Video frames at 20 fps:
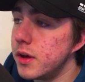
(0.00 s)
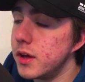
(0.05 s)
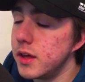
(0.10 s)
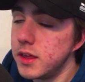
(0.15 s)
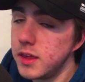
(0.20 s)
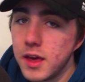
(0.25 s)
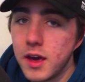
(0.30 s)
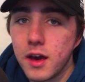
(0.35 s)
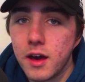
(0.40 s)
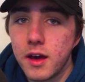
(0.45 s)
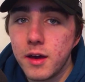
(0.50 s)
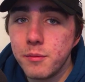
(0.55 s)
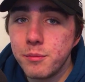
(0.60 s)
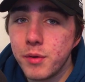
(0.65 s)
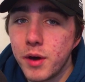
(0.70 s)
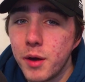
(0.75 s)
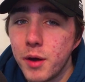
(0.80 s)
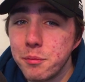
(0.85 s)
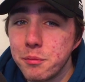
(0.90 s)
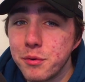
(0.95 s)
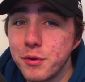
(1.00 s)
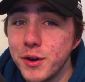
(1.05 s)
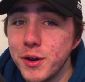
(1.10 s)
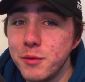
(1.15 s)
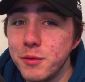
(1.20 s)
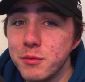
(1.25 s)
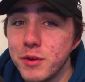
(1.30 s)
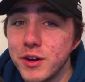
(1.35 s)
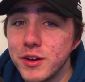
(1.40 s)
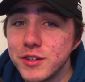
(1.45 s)
yeah, I pretty
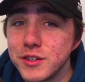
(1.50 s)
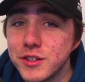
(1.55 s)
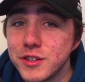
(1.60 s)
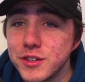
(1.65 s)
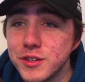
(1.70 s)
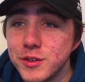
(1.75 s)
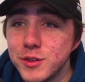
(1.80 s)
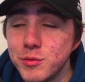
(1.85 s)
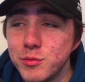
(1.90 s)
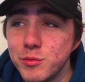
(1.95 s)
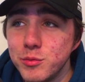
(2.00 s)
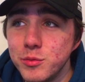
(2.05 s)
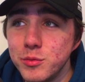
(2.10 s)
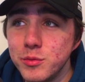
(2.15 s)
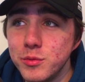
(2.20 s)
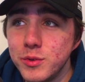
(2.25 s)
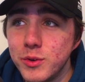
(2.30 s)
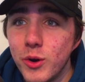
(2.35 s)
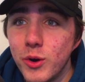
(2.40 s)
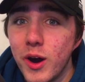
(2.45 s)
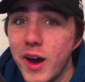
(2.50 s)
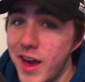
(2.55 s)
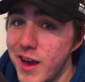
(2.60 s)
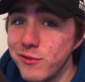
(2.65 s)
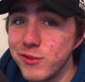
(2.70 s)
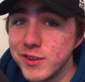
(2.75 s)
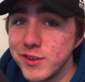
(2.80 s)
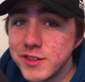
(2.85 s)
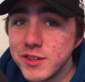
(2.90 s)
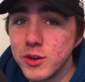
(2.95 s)
much got every
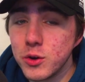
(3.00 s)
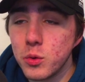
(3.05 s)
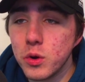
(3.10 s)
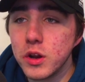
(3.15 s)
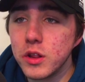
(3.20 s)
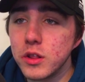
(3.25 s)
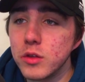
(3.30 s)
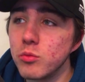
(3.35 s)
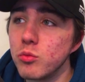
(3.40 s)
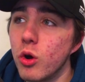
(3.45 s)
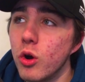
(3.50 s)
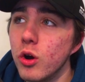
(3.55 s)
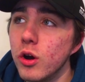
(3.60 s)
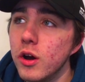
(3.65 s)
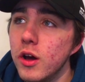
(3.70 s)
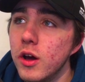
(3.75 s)
single one of them wrong.